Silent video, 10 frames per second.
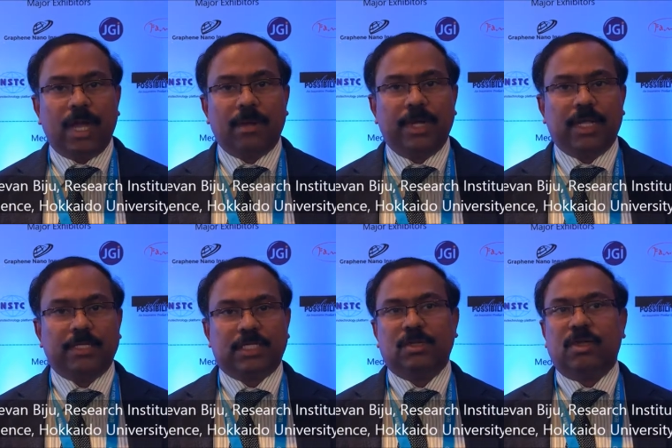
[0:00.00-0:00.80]

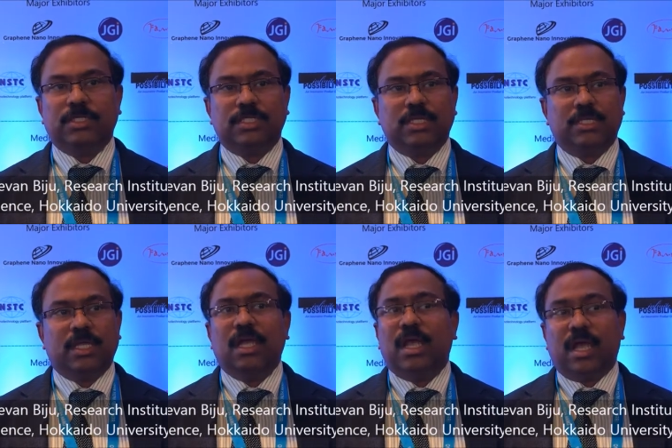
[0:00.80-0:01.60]
biomedical technology.
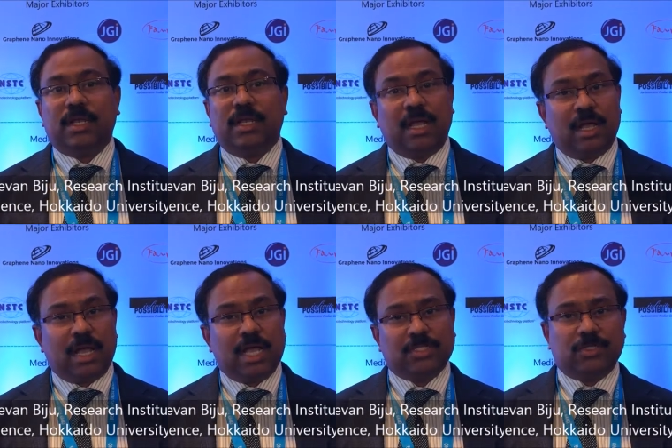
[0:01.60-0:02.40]
And
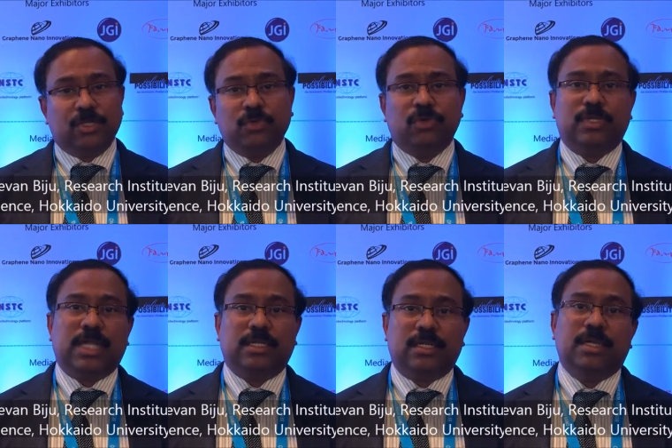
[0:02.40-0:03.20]
as you know
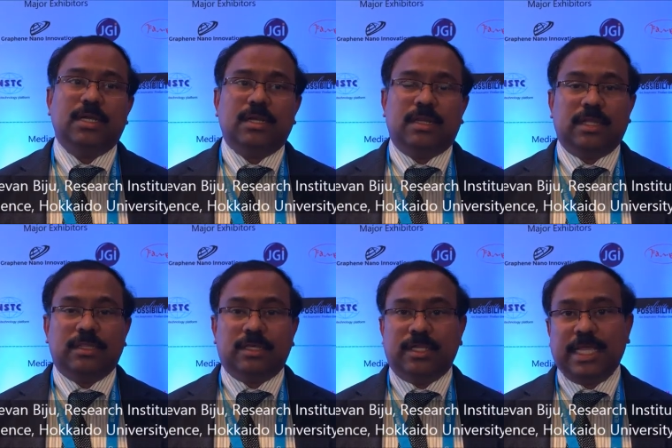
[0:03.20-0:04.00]
that uh,
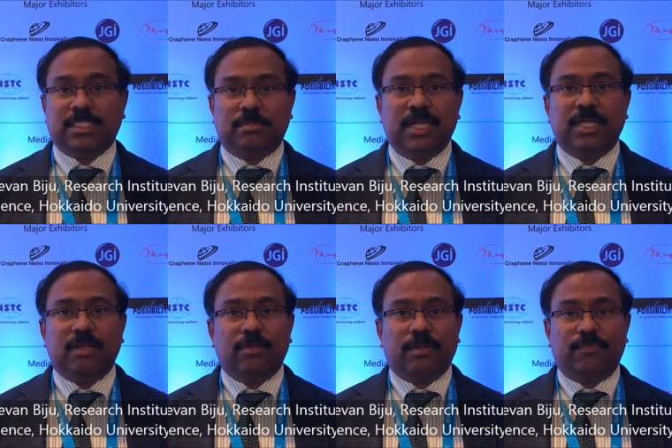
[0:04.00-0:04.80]
the great
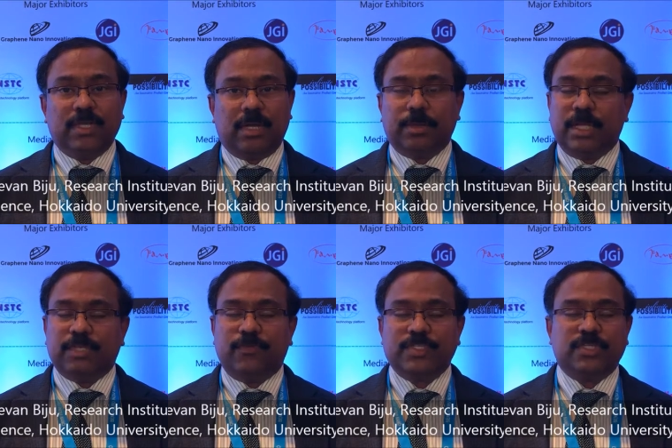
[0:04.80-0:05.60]
medical, uh,
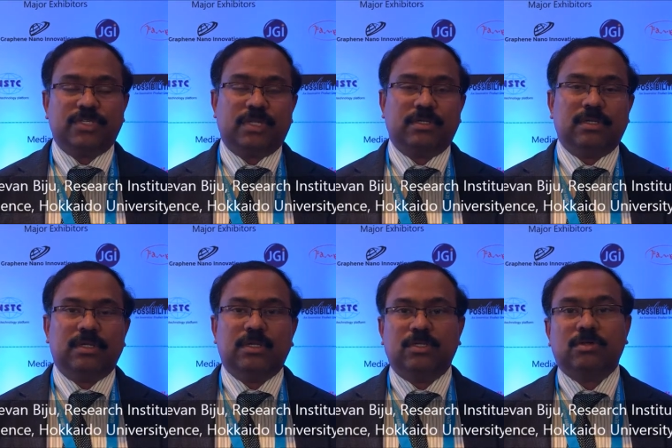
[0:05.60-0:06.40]
great physician,
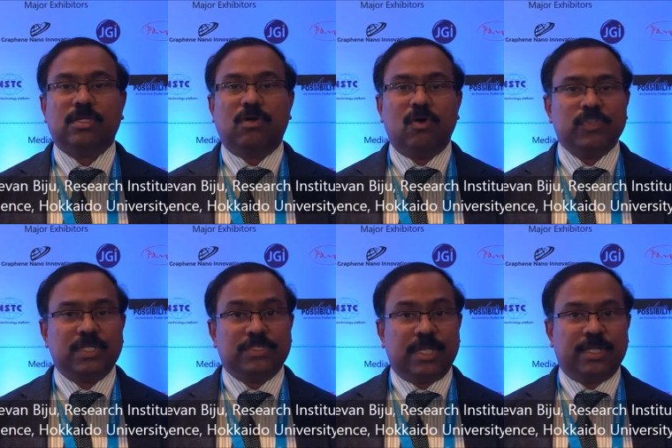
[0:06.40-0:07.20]
Dr.
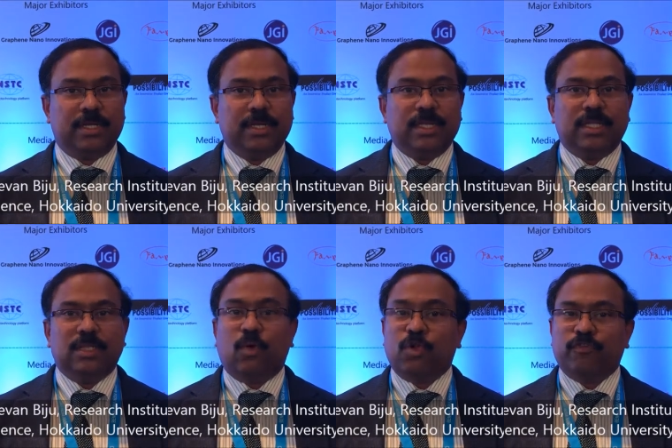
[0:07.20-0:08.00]
Osler said,
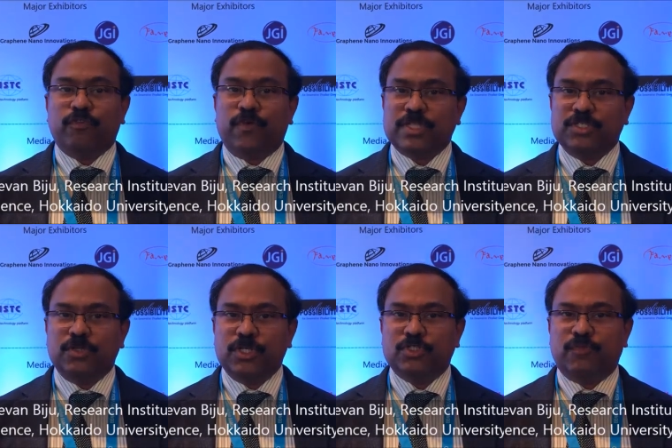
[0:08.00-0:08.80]
one of the first
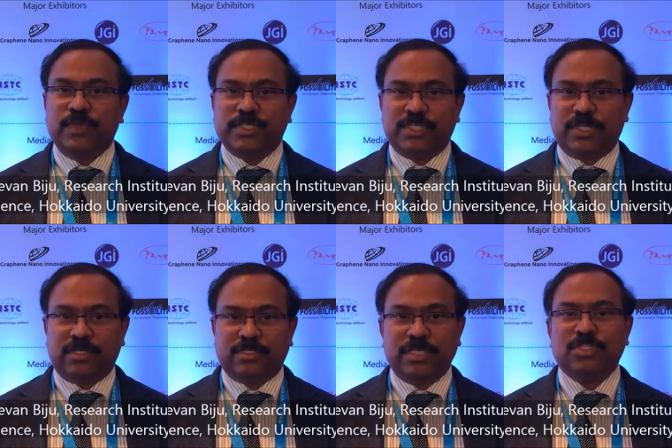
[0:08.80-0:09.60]
duties of
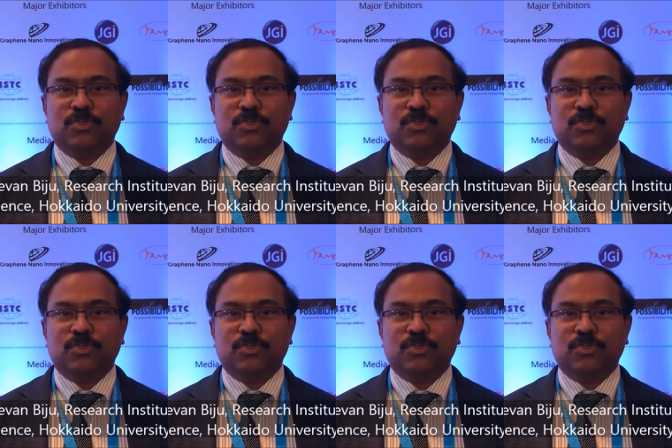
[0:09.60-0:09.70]
physicians is